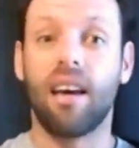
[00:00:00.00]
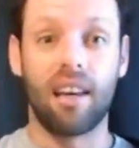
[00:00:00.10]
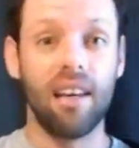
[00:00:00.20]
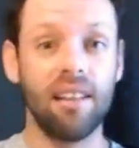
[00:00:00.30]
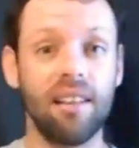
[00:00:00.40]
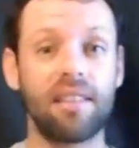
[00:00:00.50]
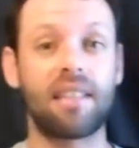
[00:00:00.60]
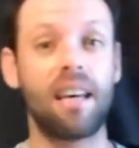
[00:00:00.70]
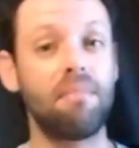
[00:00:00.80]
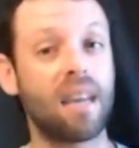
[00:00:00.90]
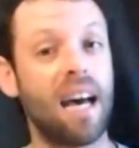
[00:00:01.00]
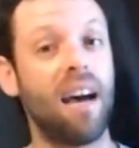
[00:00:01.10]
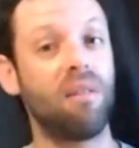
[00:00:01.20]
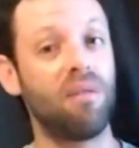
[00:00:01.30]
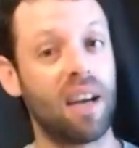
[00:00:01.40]
in the same
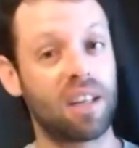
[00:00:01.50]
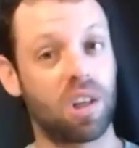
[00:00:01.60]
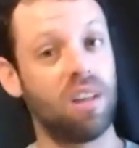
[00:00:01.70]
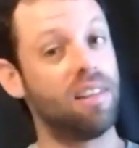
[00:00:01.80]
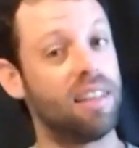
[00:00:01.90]
direction